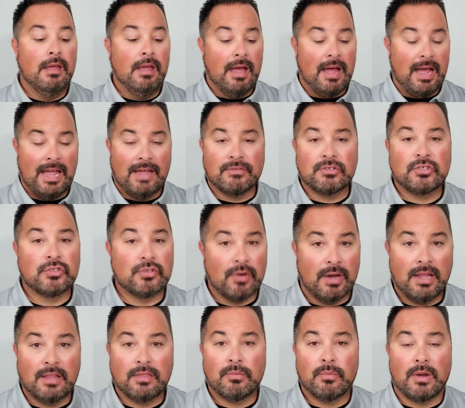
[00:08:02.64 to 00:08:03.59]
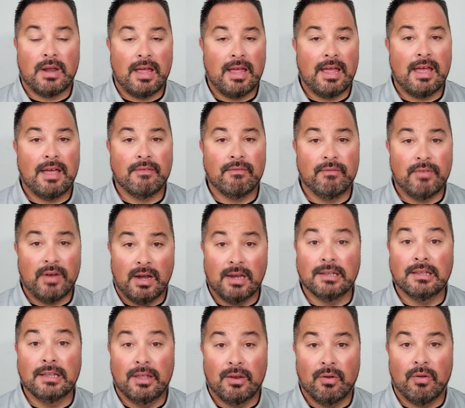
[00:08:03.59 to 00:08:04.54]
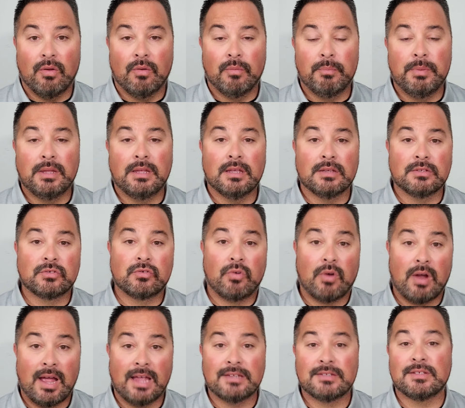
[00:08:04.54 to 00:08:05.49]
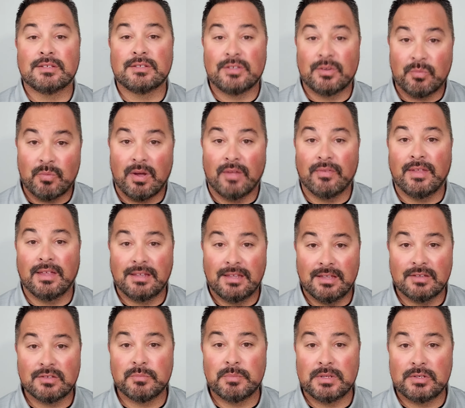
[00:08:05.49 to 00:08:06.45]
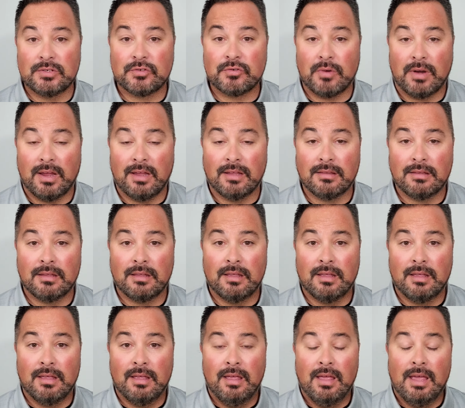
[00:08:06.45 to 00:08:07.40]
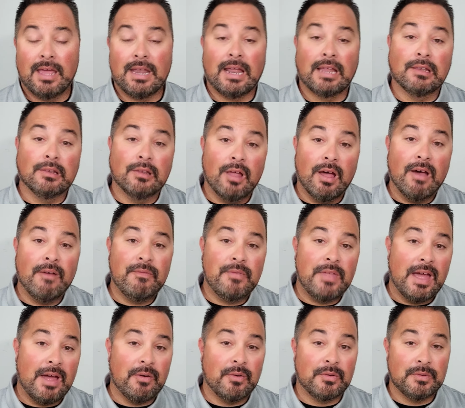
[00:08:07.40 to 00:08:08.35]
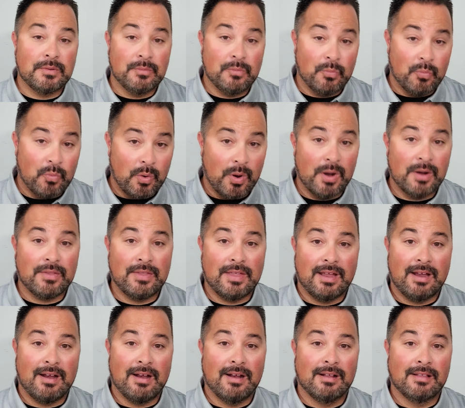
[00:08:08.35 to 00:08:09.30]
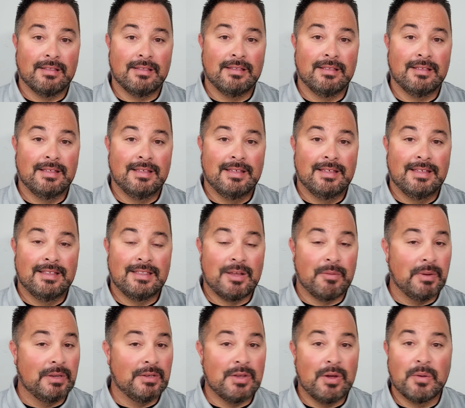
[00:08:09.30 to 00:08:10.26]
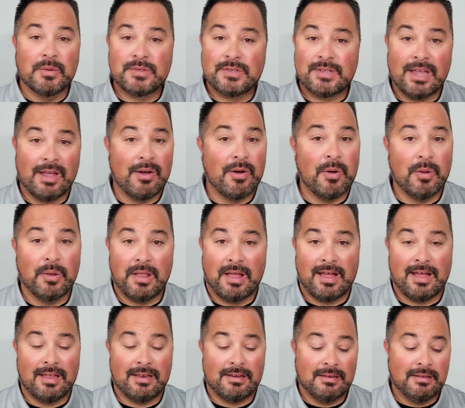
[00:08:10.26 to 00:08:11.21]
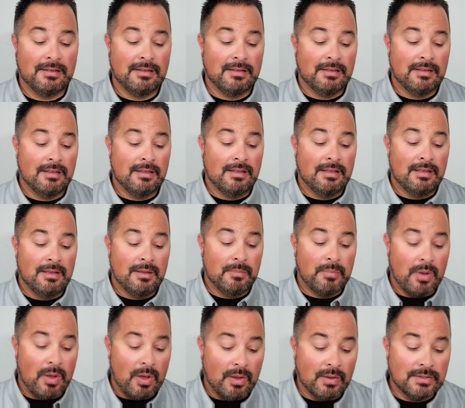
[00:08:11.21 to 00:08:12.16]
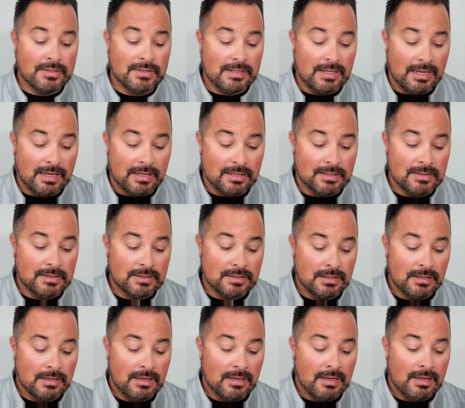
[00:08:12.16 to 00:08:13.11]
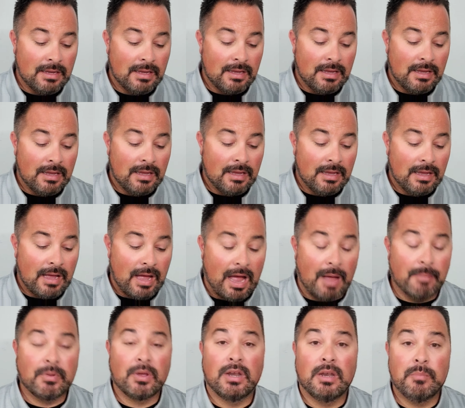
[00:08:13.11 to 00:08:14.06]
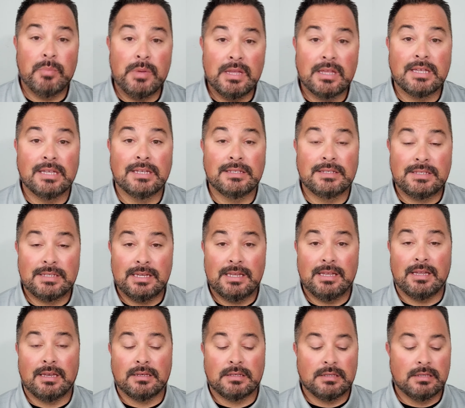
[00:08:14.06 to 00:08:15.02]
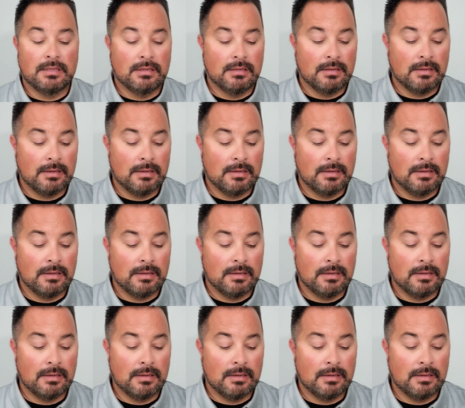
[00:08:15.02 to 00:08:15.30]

I have strength when I have very little, because Christ is the one that gives me strength. And I love that word there that we don't say a whole lot. Paul says, I'm going to be content